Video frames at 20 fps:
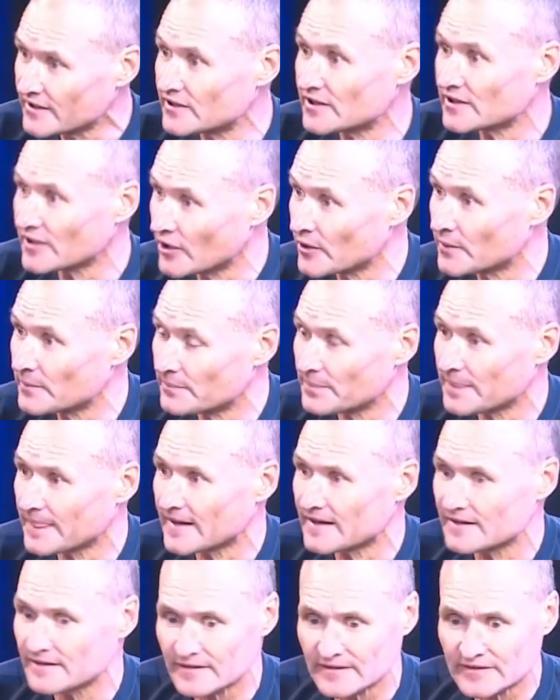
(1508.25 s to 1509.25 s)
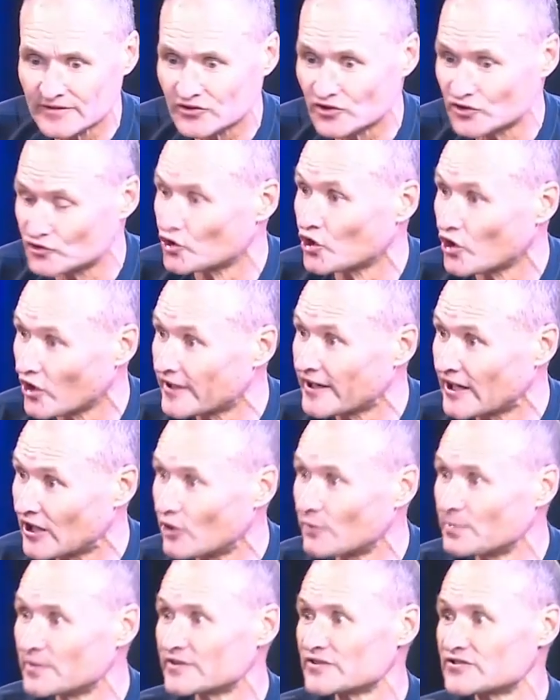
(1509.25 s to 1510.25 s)
know, to try and
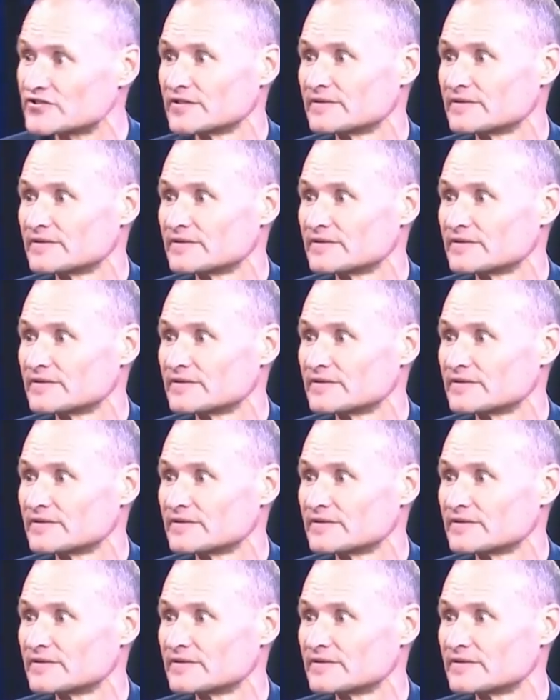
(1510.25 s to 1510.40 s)
help us.